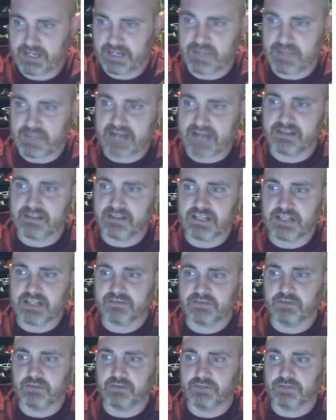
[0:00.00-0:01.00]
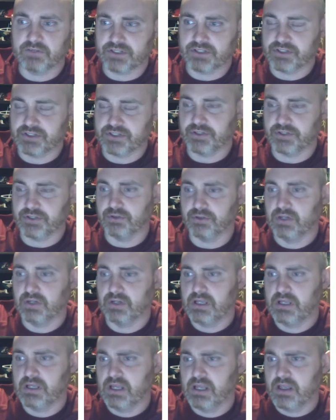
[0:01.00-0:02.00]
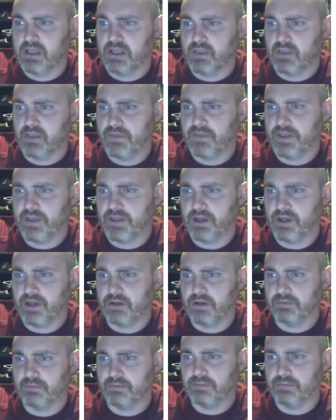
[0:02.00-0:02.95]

back to the TensorFlow version 2, the